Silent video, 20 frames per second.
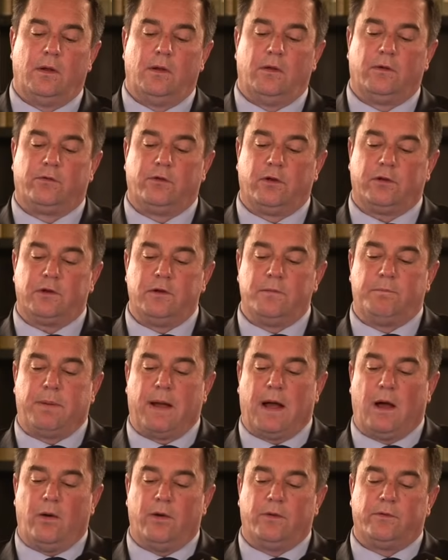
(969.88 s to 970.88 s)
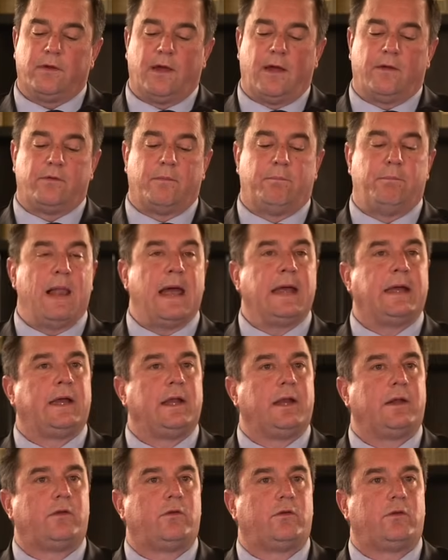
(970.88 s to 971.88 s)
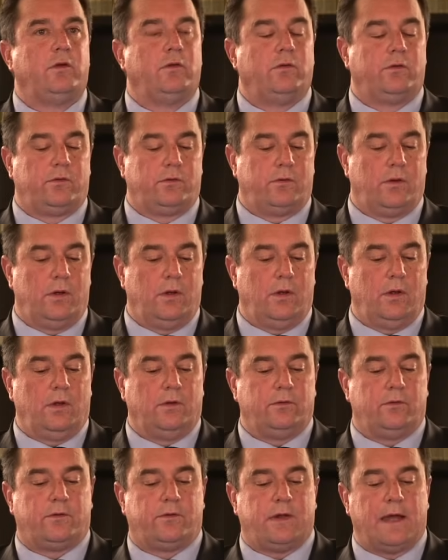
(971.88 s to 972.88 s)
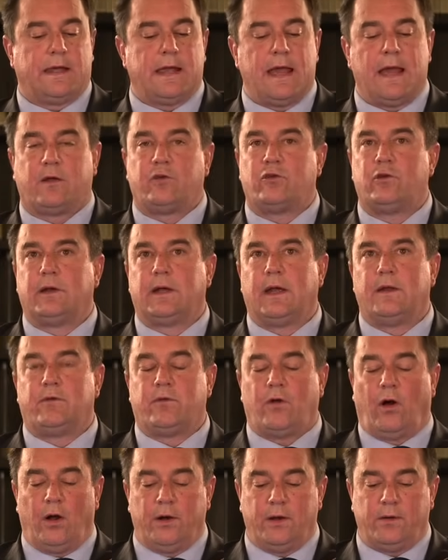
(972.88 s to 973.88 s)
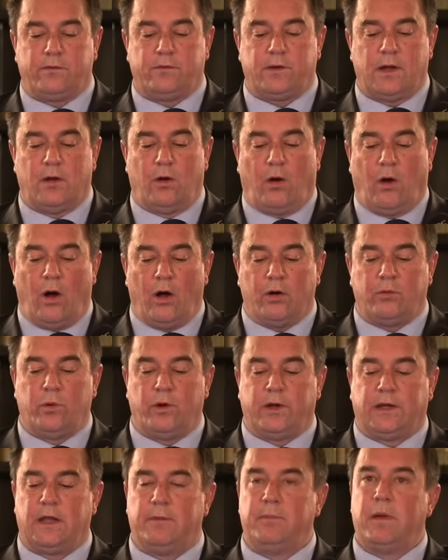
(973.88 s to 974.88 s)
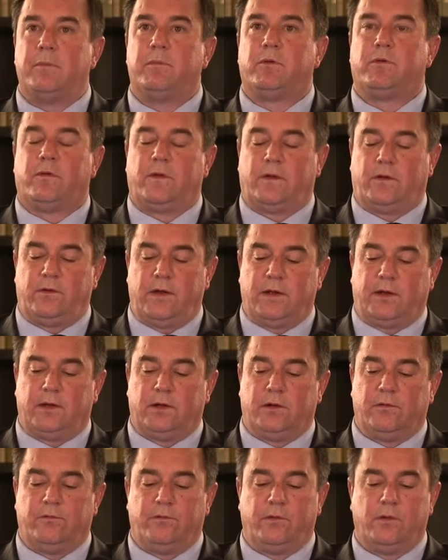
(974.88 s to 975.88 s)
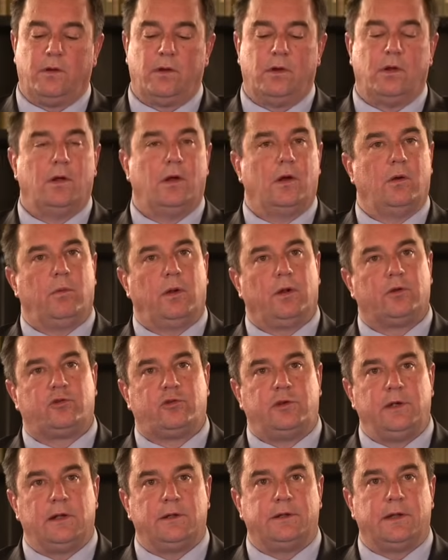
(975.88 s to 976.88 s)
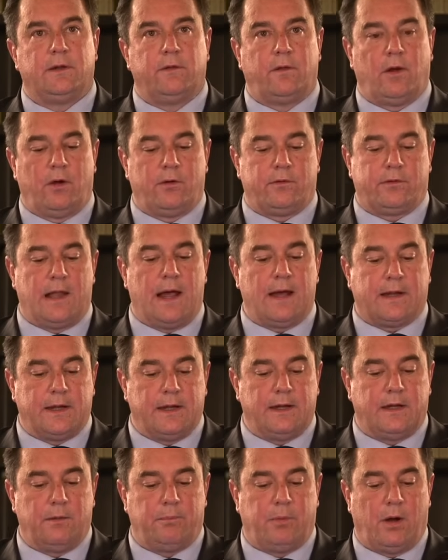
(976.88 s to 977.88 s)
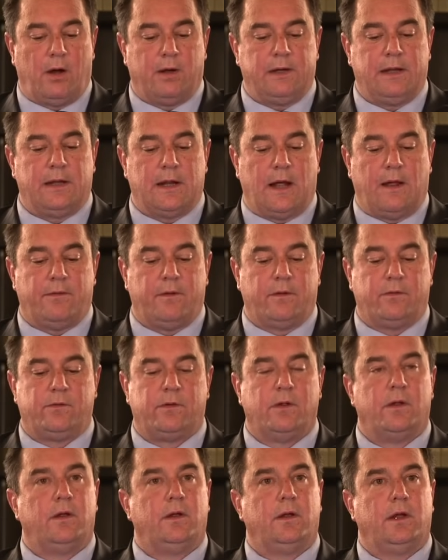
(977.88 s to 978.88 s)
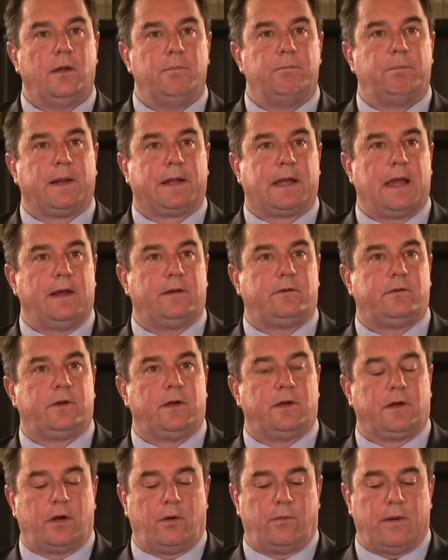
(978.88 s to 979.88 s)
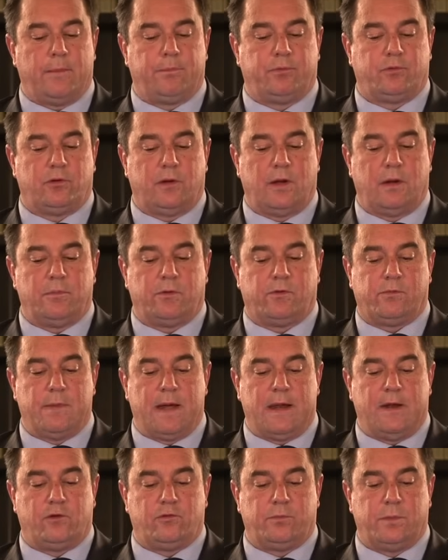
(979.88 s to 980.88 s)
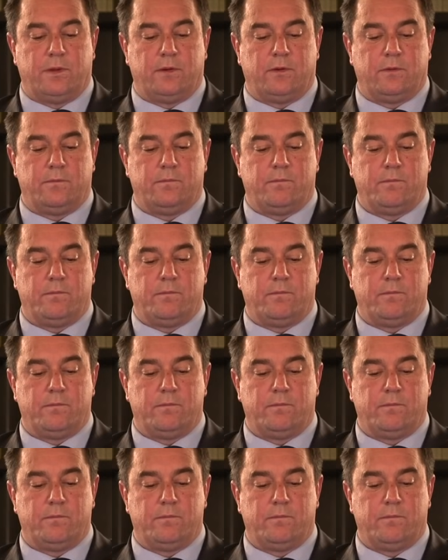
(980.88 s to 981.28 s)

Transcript: certain powers as a blanket excuse to take action against honest and hard-working members of the executive, while shielding those like Nkabane and others implicated in corruption and mismanagement.